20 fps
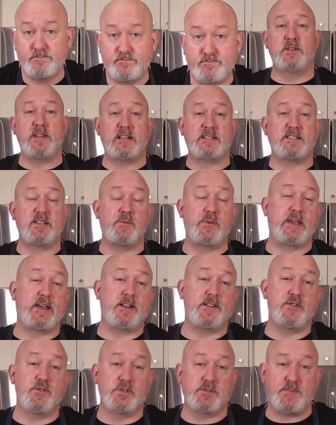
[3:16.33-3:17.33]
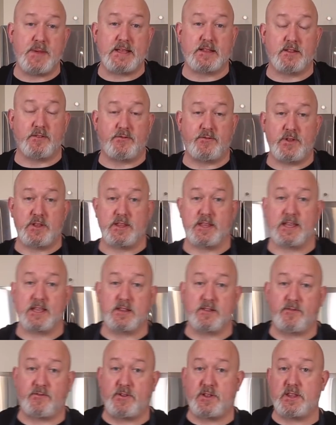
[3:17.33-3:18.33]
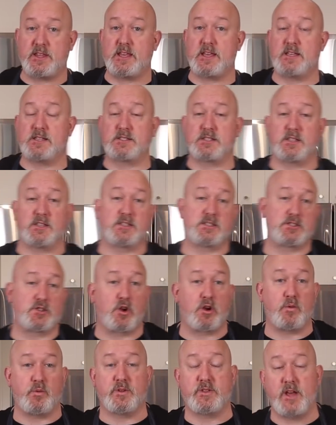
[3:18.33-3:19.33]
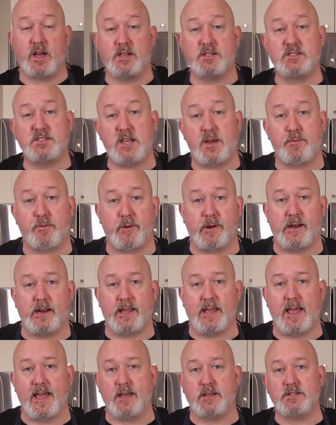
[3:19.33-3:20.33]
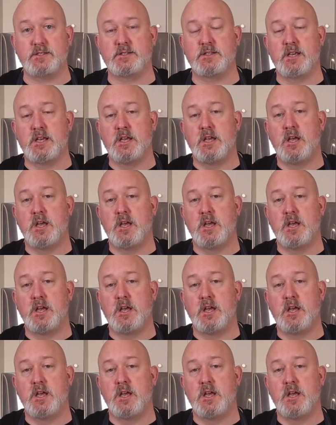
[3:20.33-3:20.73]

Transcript: Next thing we gotta do is make the filling, and the filling is gonna start with us separating eggs.